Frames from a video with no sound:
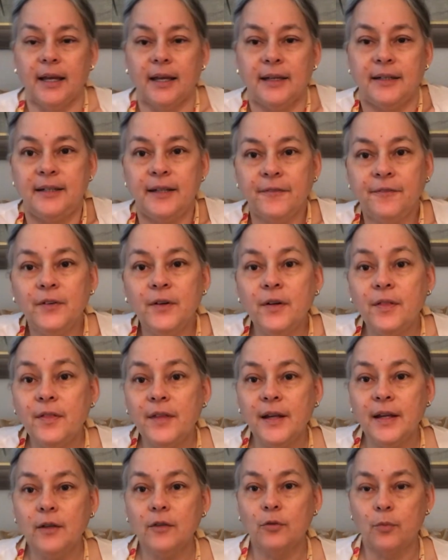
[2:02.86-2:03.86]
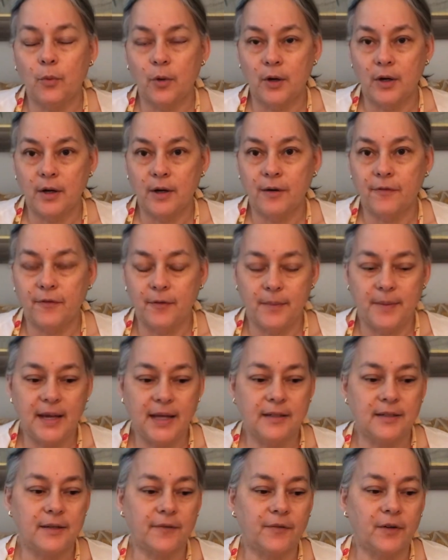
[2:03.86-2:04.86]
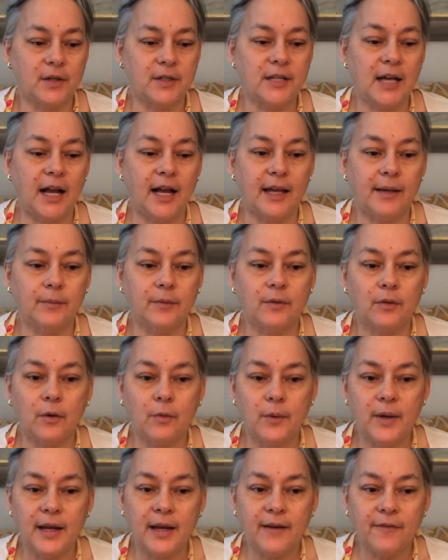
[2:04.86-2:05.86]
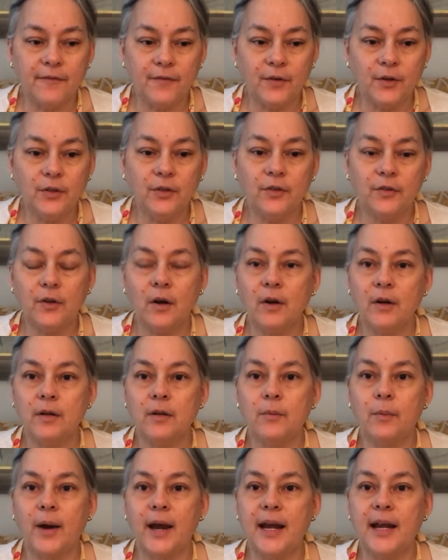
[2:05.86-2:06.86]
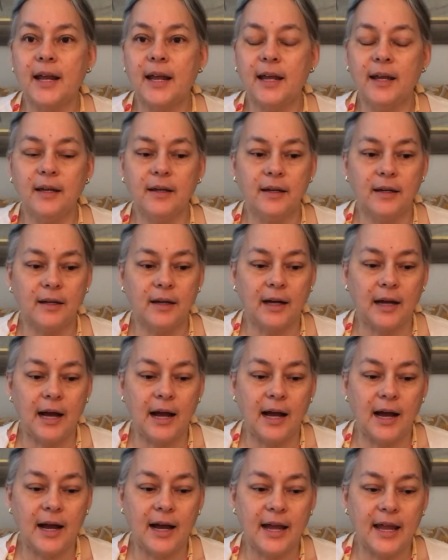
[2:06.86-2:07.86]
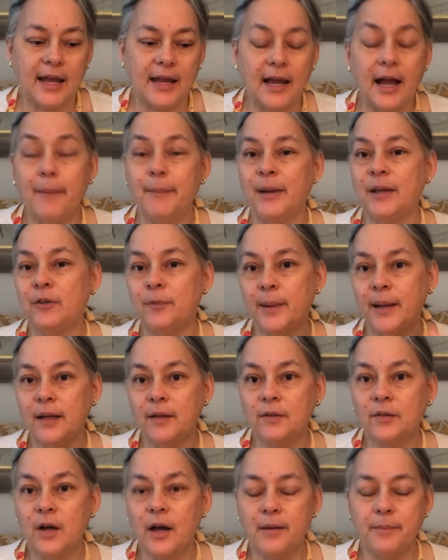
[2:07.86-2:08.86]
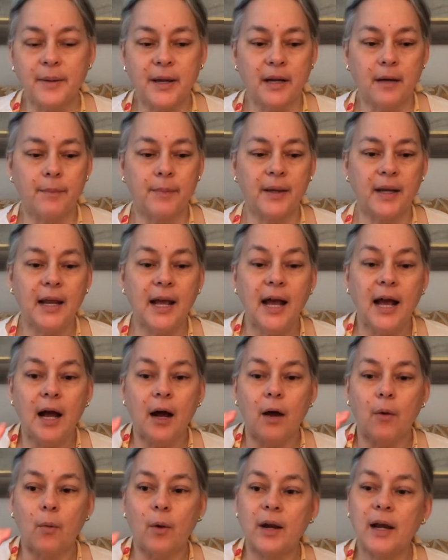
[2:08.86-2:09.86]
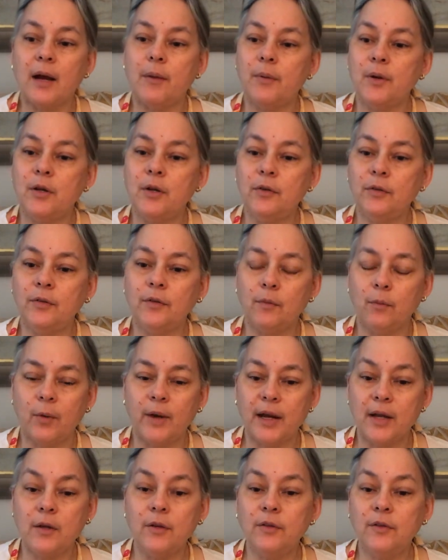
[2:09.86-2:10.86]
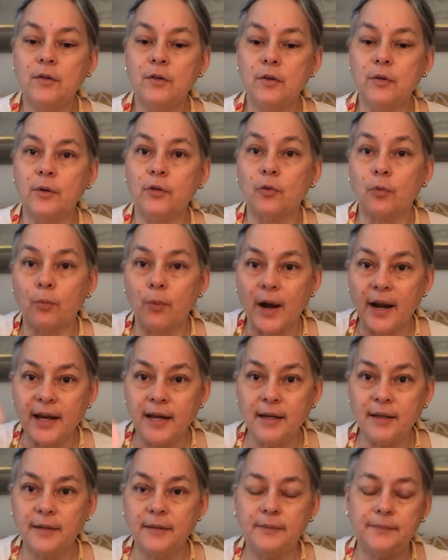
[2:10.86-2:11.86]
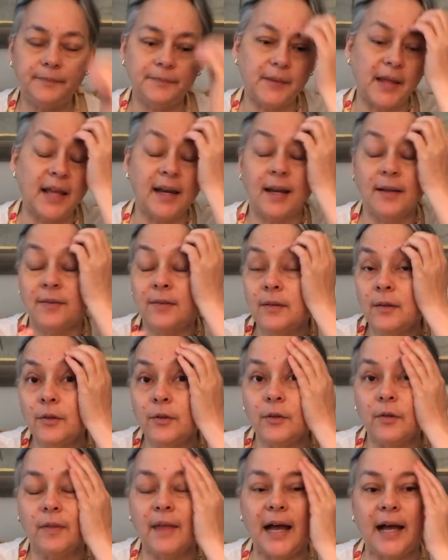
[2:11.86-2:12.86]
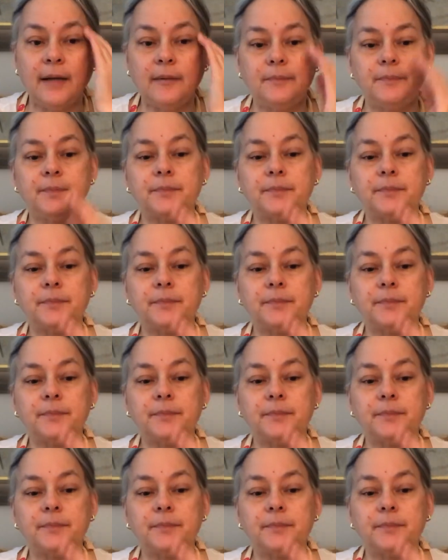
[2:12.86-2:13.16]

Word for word: Different things work for me at different times. So when I first started writing, uh, I, my spelling's gotten better, but what I would use, what I used to do is write, and I still do that.